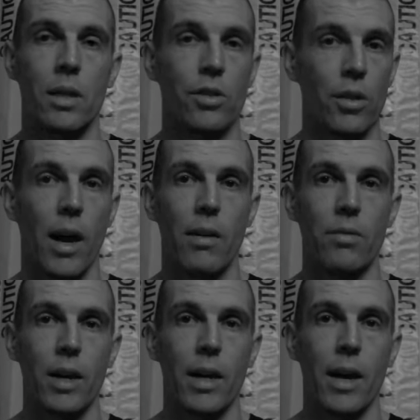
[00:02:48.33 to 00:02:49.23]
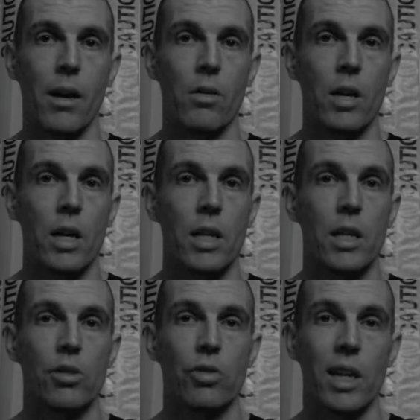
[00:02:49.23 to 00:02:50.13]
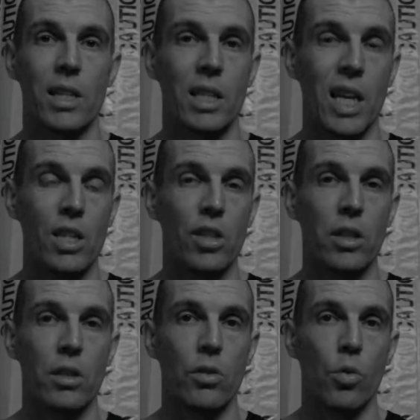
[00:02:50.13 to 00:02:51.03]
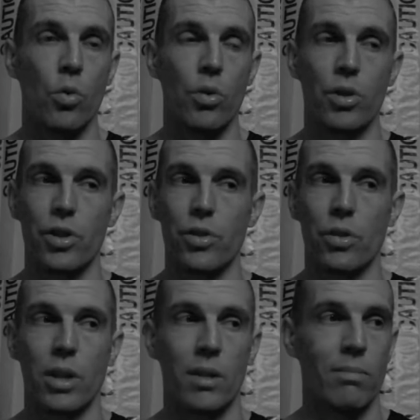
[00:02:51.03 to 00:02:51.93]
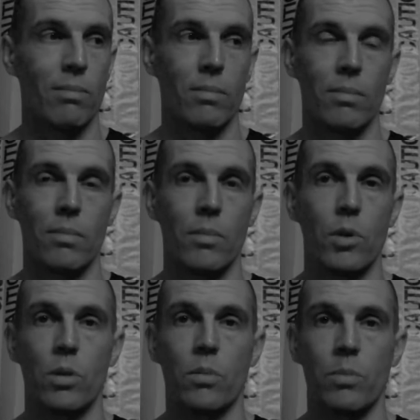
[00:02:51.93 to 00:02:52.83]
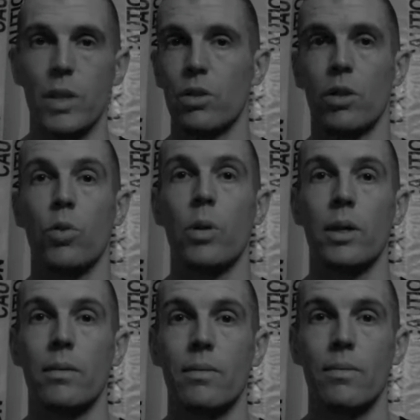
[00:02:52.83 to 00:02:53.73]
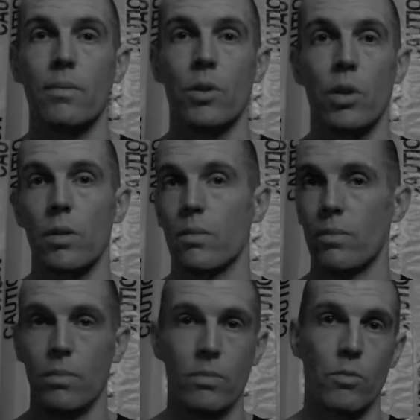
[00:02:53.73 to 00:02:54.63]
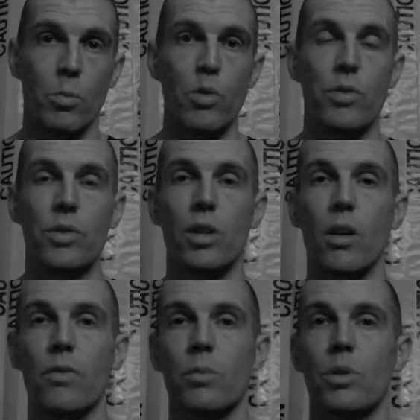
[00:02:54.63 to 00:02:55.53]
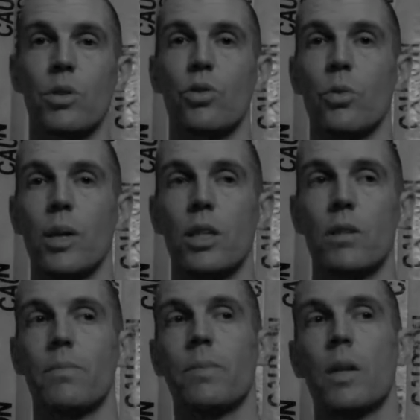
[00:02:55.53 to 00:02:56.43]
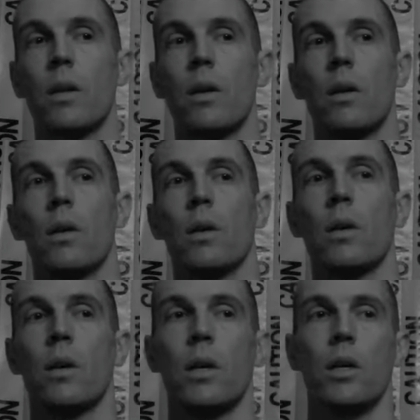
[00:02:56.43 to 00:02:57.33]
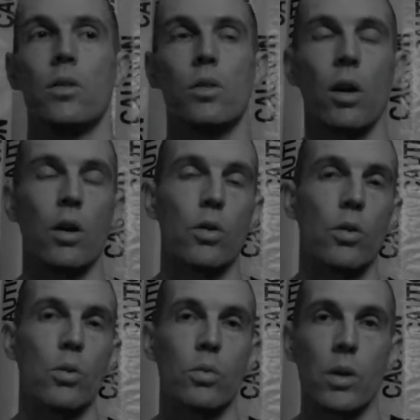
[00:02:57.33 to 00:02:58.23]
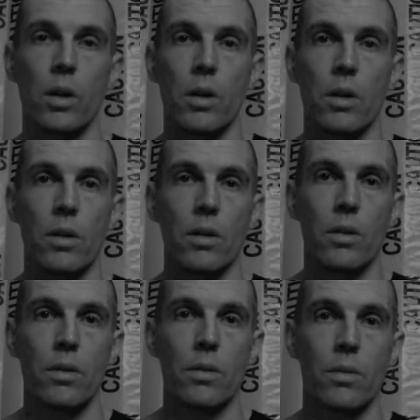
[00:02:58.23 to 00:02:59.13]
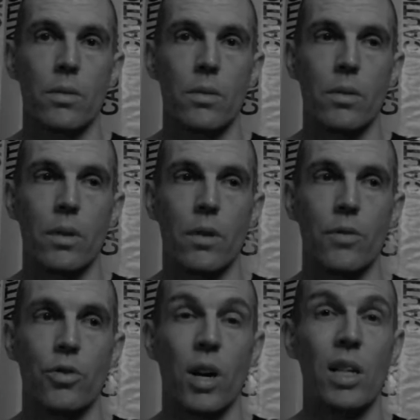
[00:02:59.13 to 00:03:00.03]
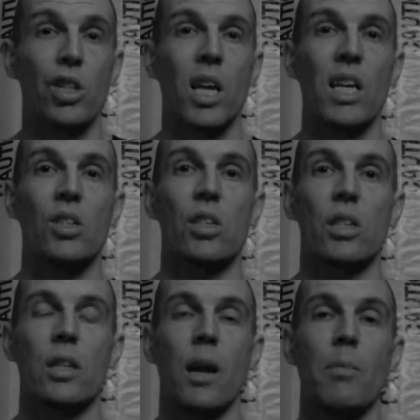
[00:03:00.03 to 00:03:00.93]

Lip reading: that you have right now, you can try to change it, or you can basically quit. You can remove yourself from the situation. So, if you try to change it, I